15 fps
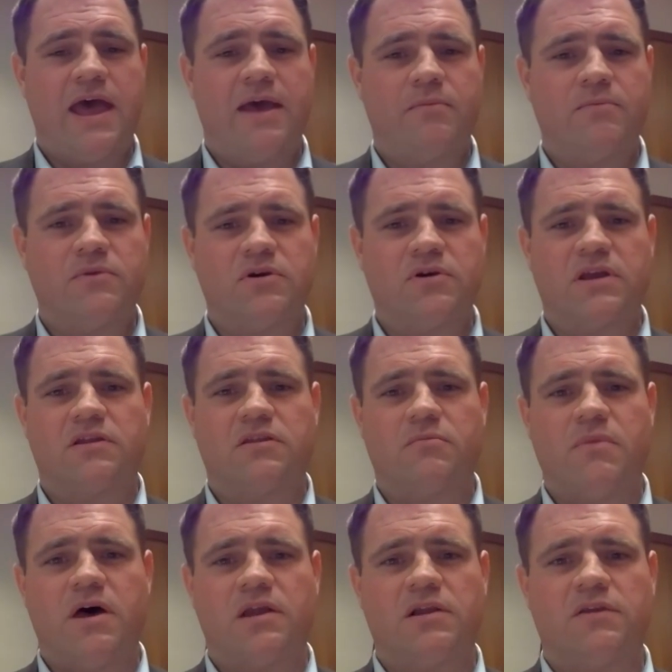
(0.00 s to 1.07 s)
looking at the
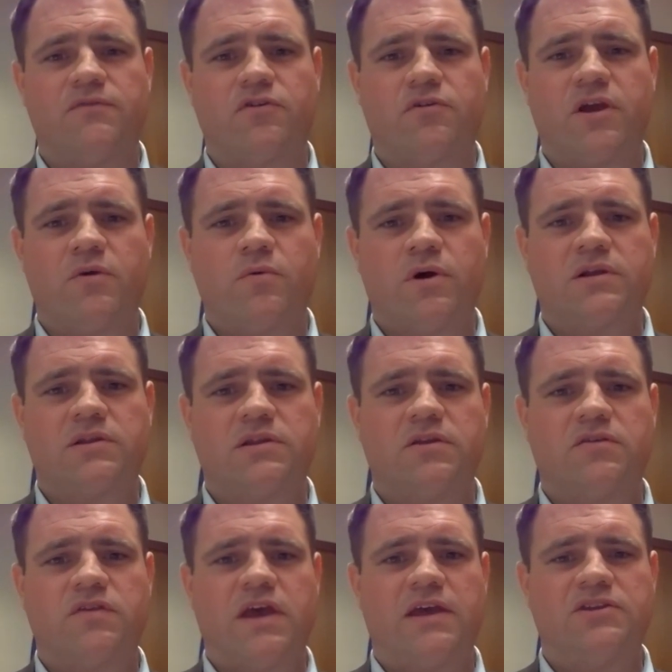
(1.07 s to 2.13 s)
model of the great work
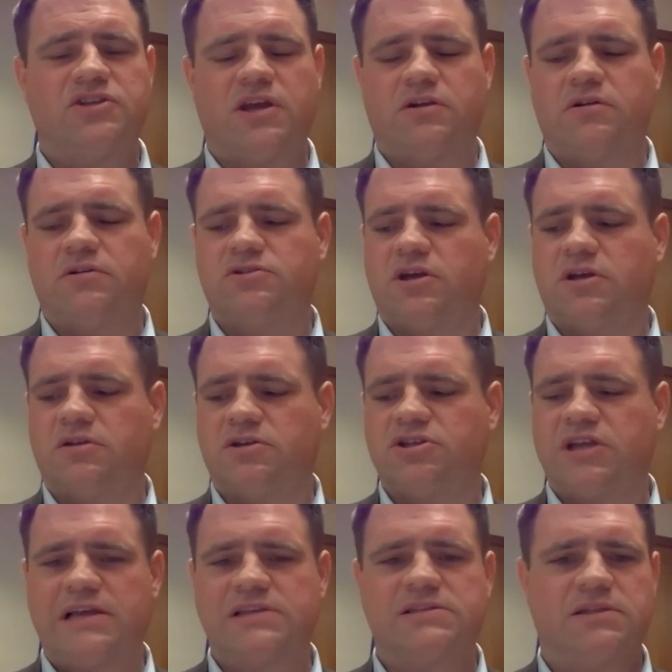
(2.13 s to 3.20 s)
that General John de
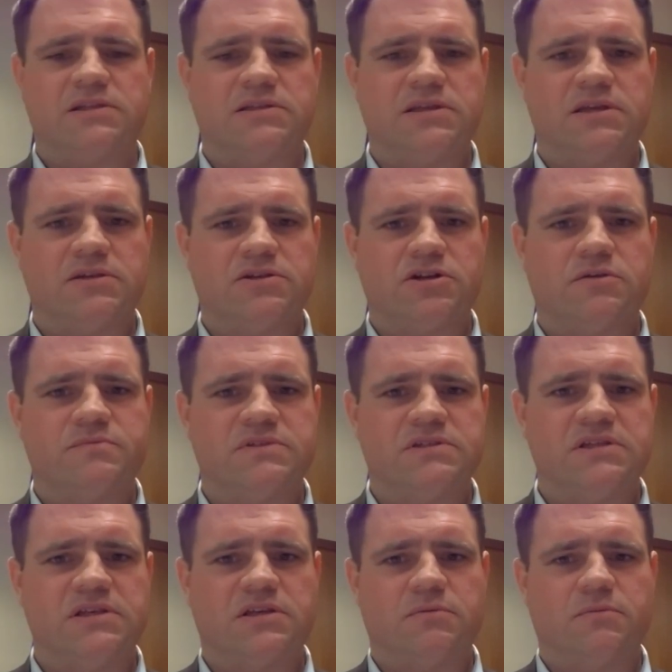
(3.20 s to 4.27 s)
Chastelin did in terms of
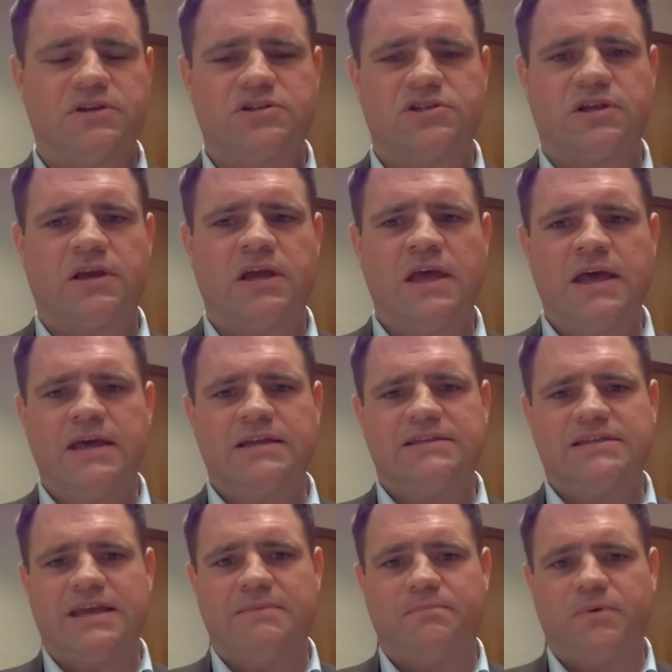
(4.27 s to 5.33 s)
decommissioning
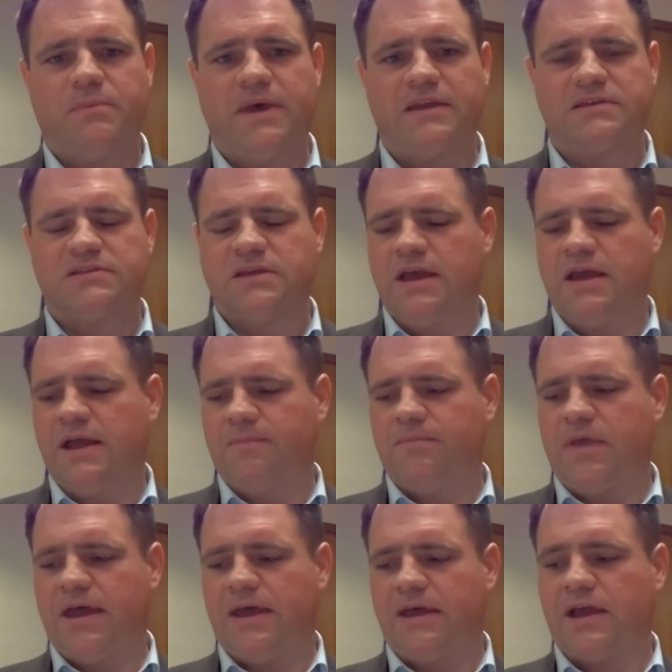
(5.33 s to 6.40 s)
to implement
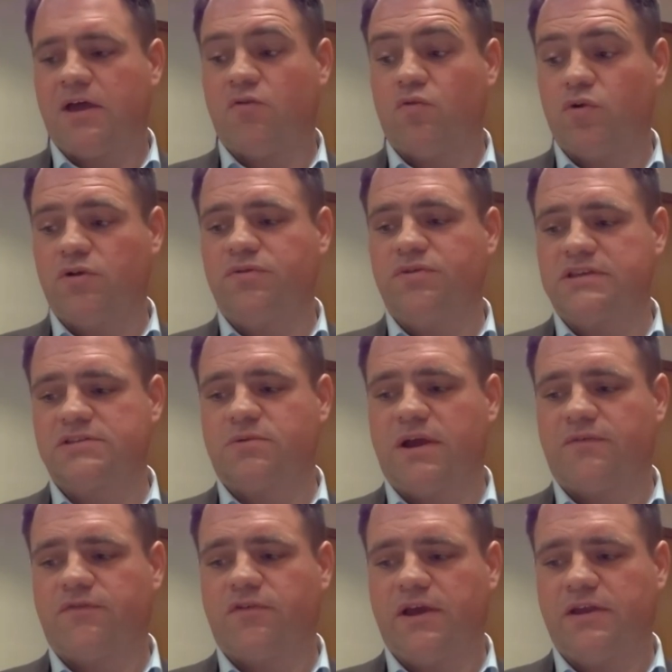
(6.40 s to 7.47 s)
and run this
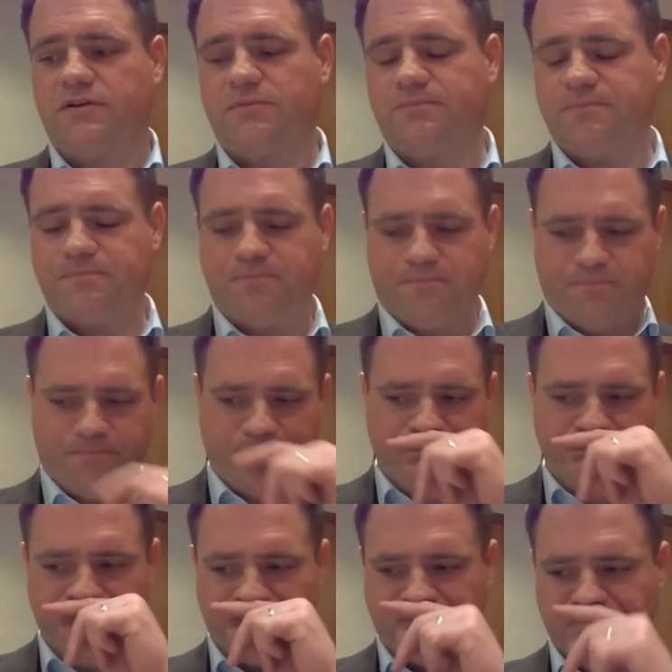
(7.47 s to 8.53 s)
referendum.
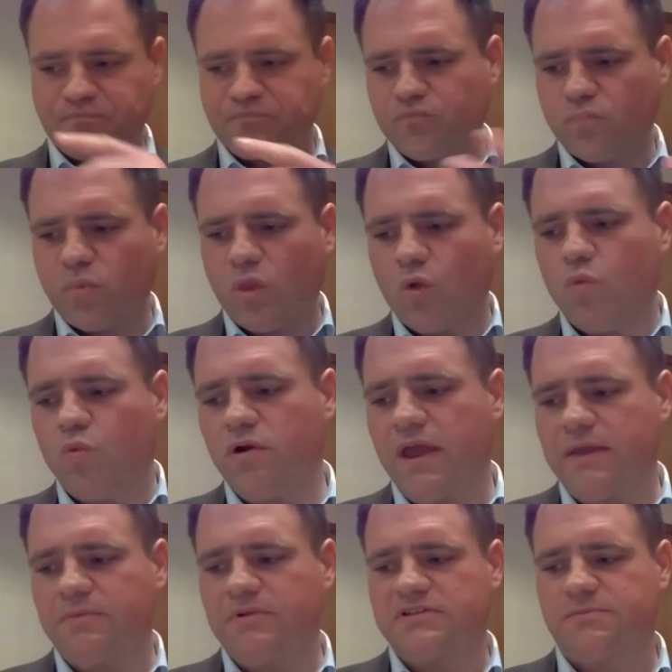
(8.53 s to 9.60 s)
We're
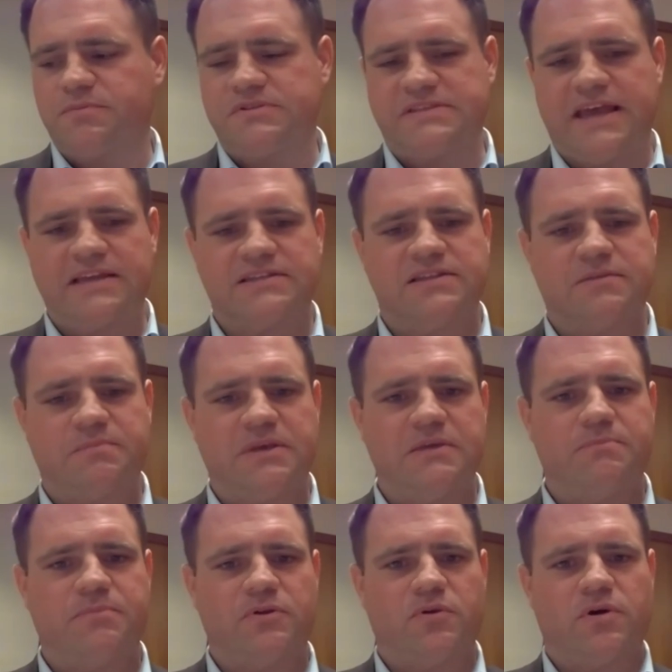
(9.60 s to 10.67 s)
able to present to the
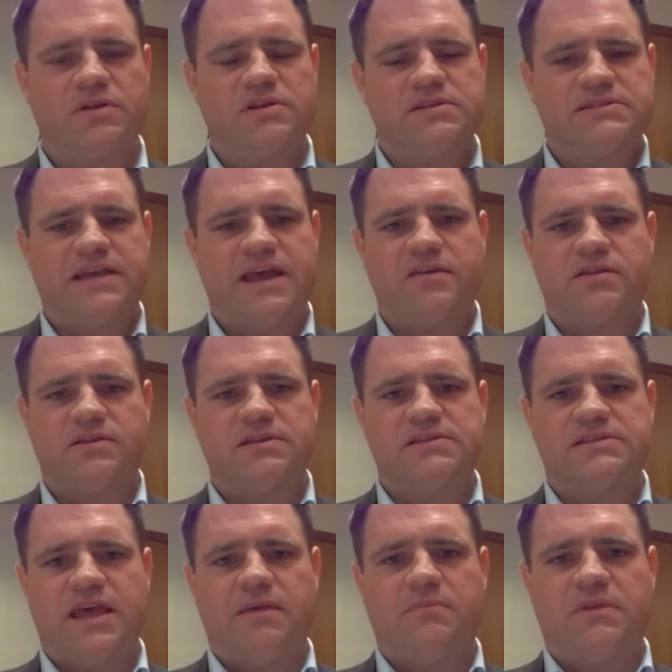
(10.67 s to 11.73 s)
people, north and south, on the
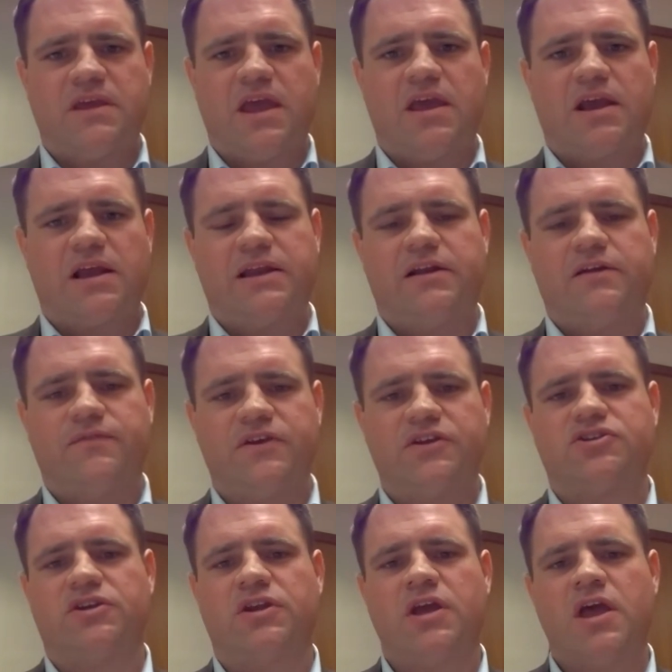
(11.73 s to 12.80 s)
same day a clear
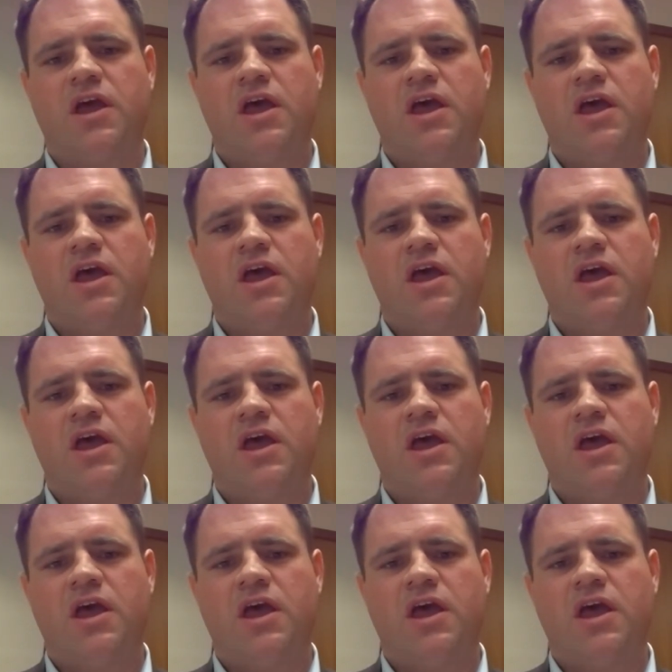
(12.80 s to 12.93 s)
vision.